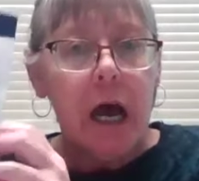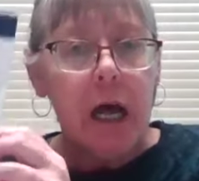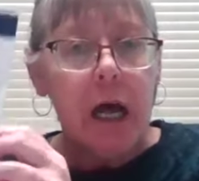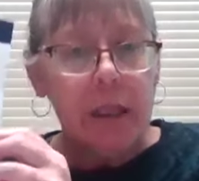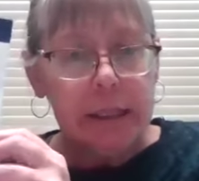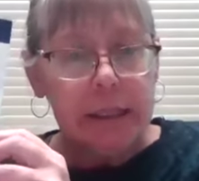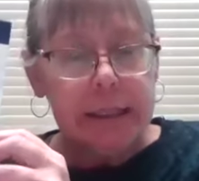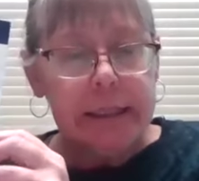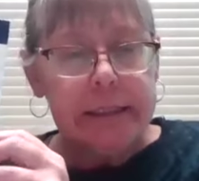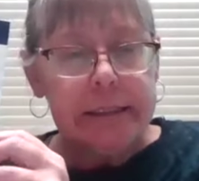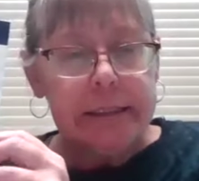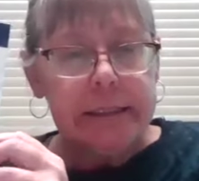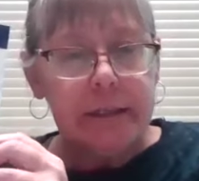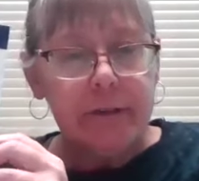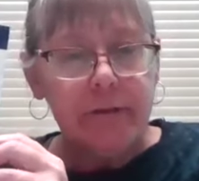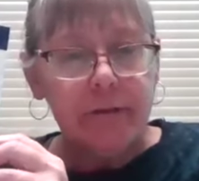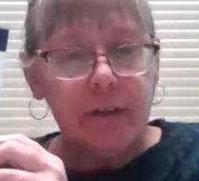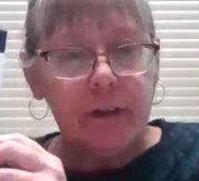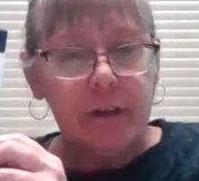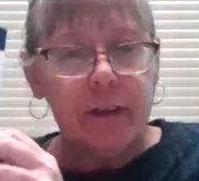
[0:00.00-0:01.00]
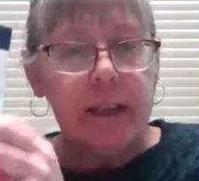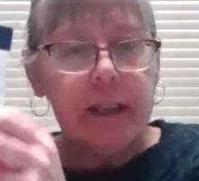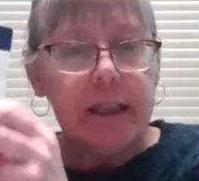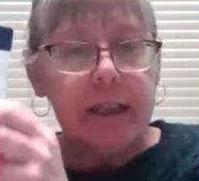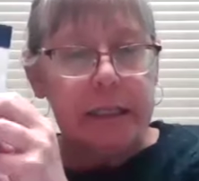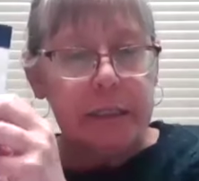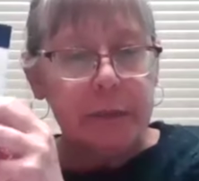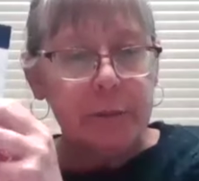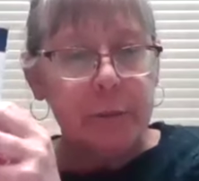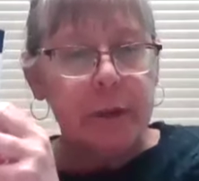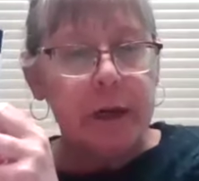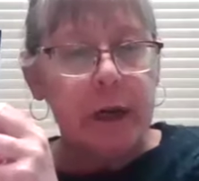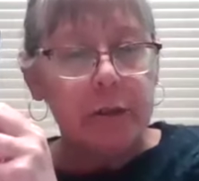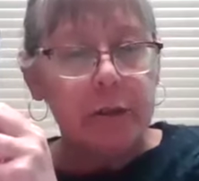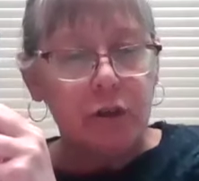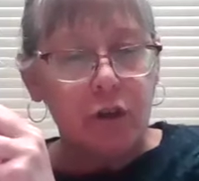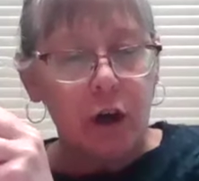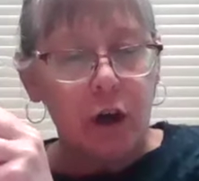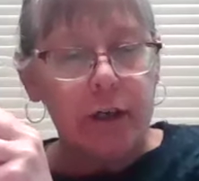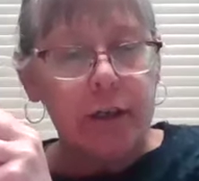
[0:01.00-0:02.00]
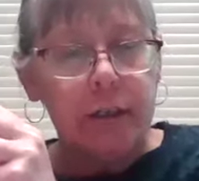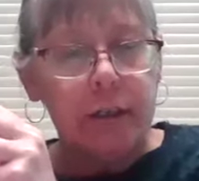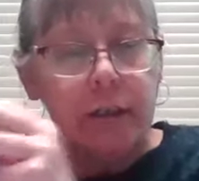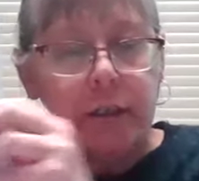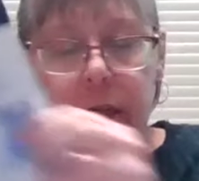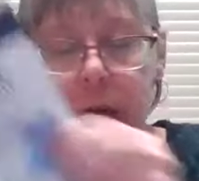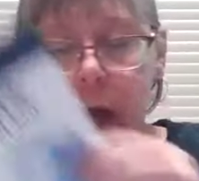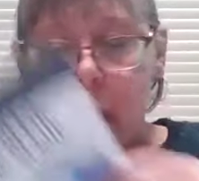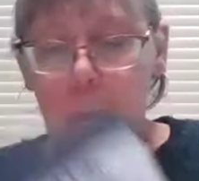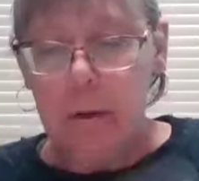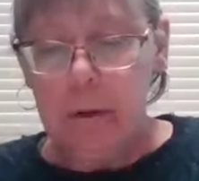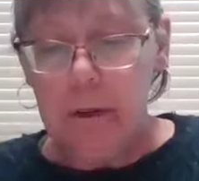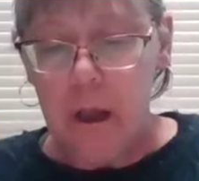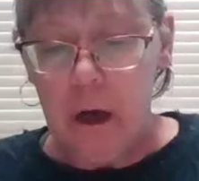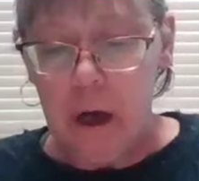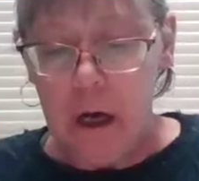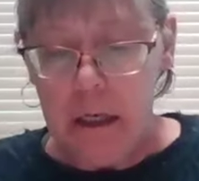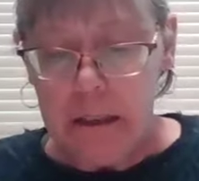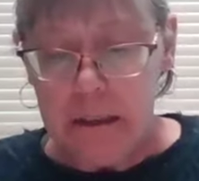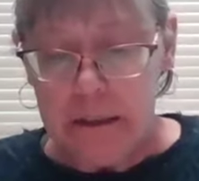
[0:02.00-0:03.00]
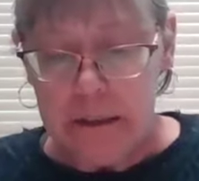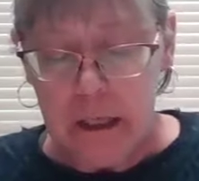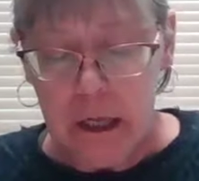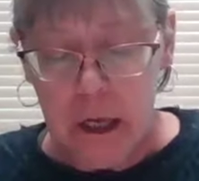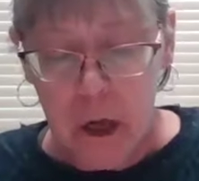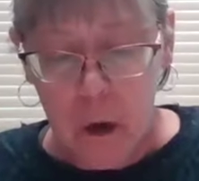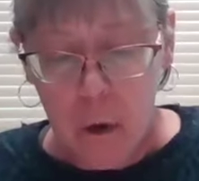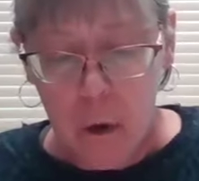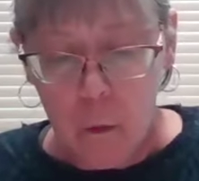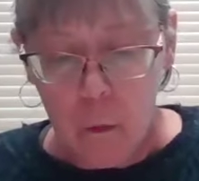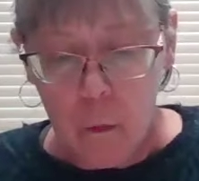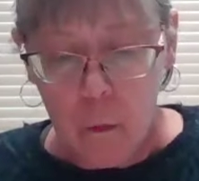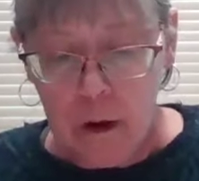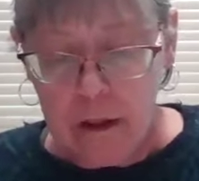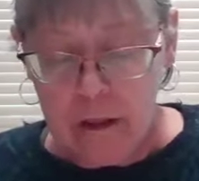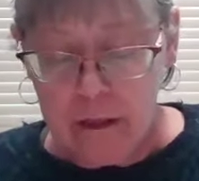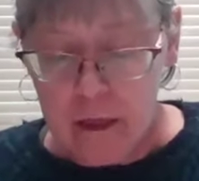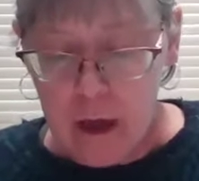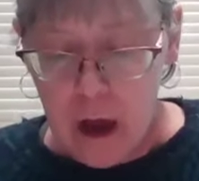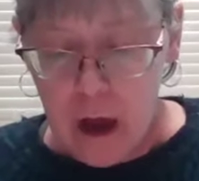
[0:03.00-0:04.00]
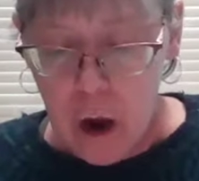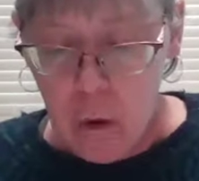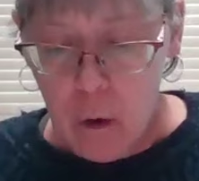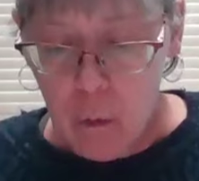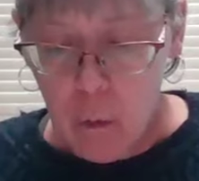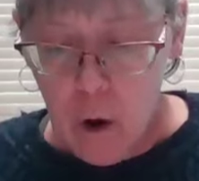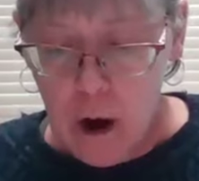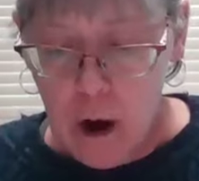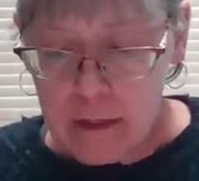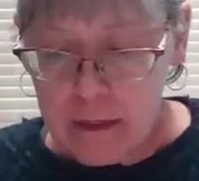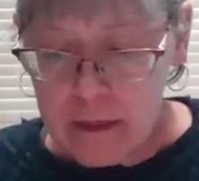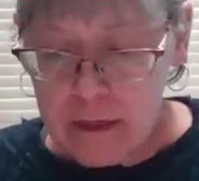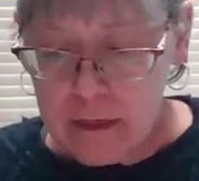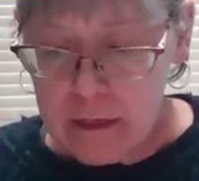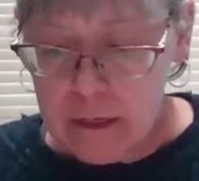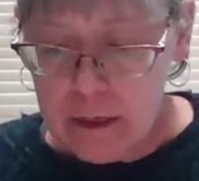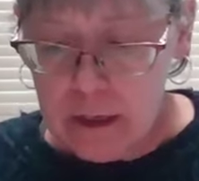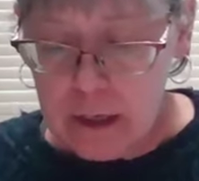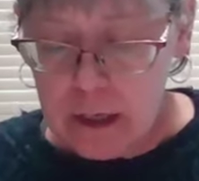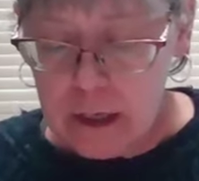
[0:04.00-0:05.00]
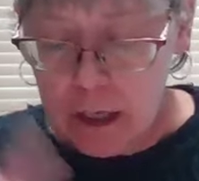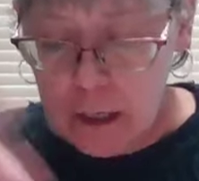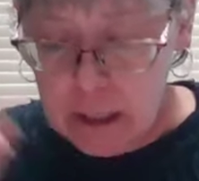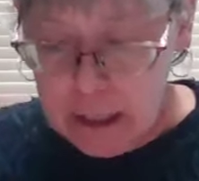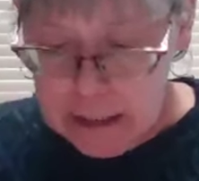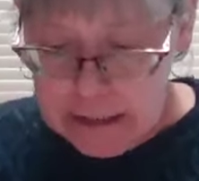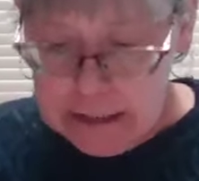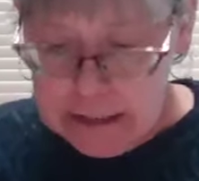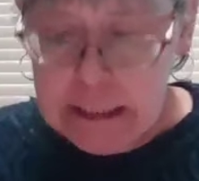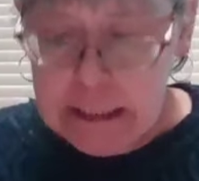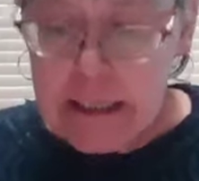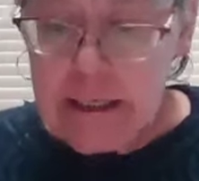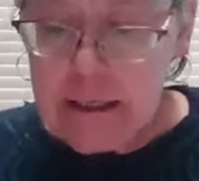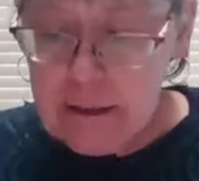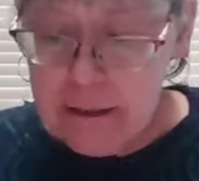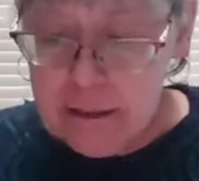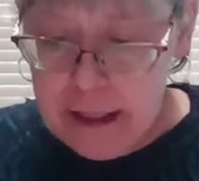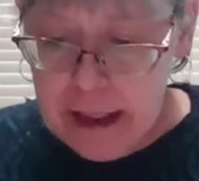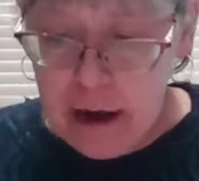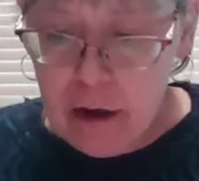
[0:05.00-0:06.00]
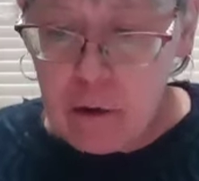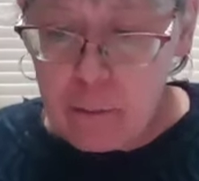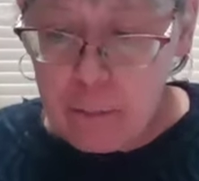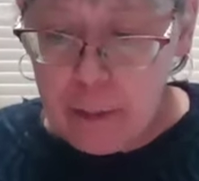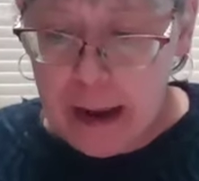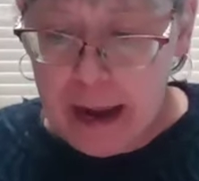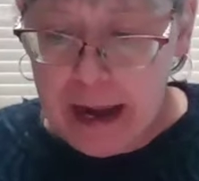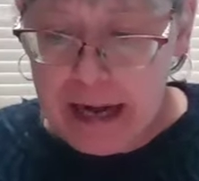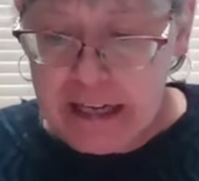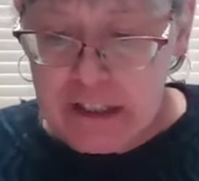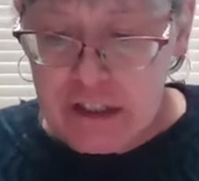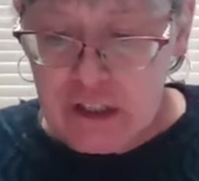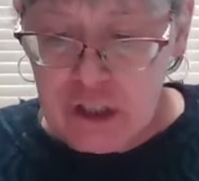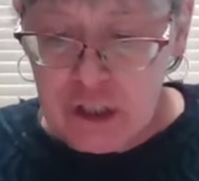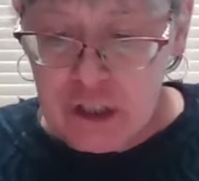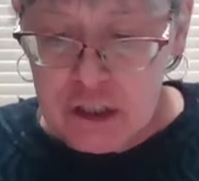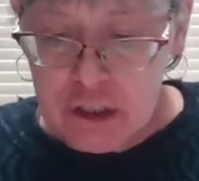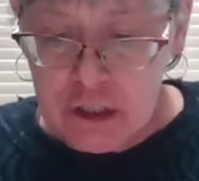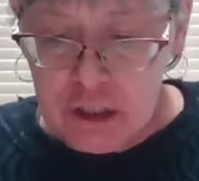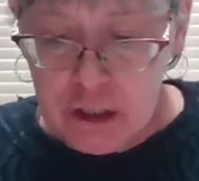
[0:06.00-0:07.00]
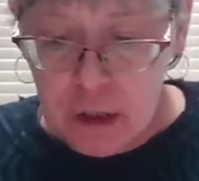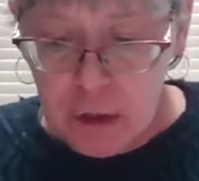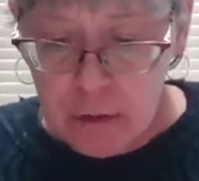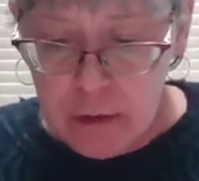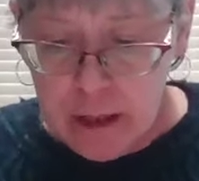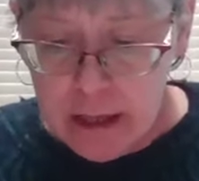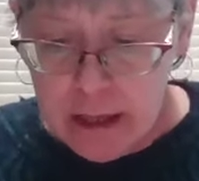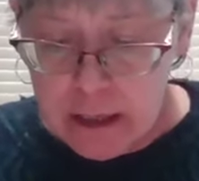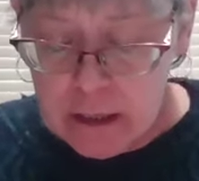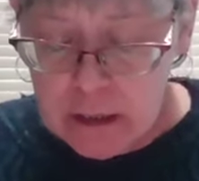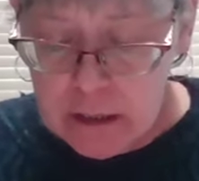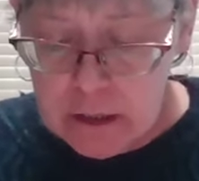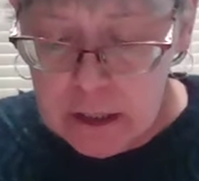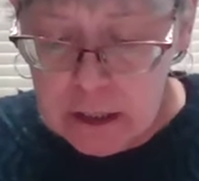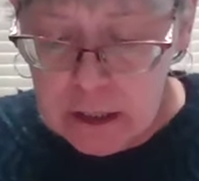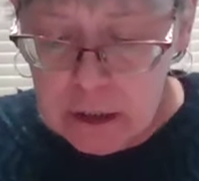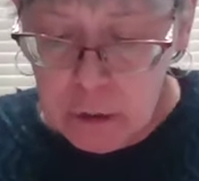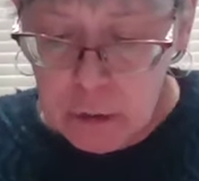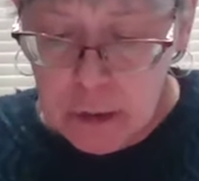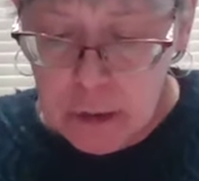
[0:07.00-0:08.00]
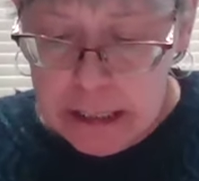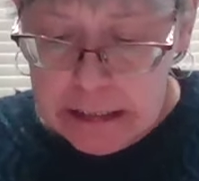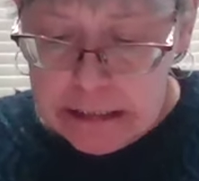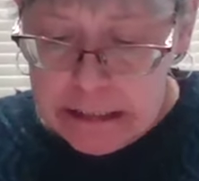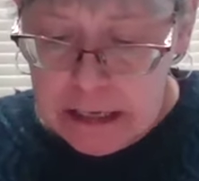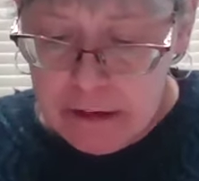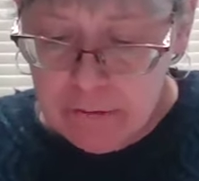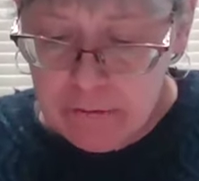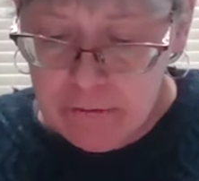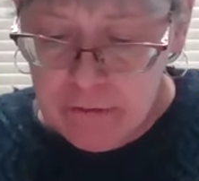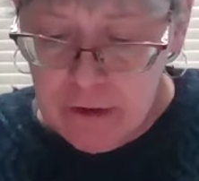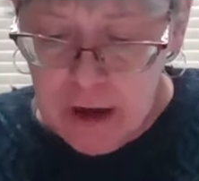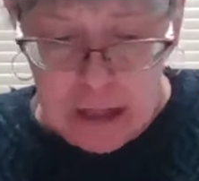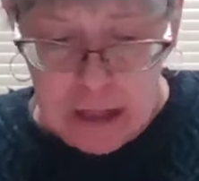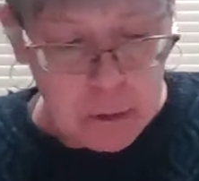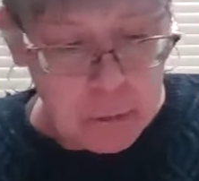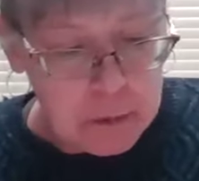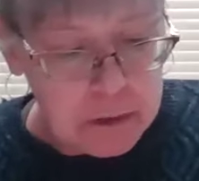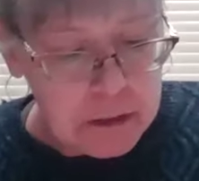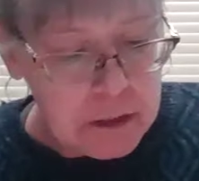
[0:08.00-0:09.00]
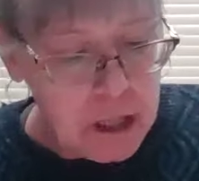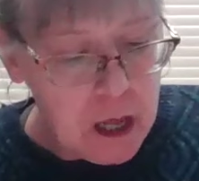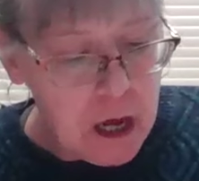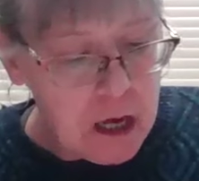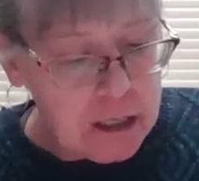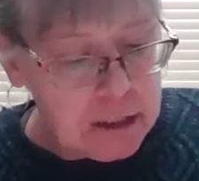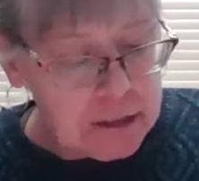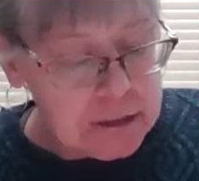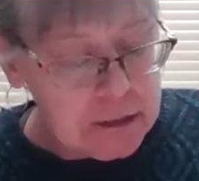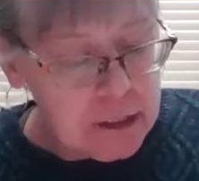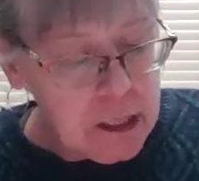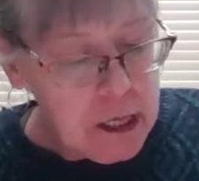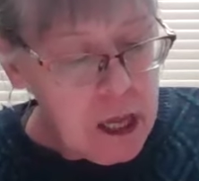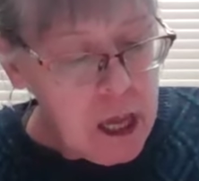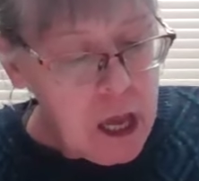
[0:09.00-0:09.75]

a little different than this, but I'll try to go along with what is in their pages so that you guys can follow along.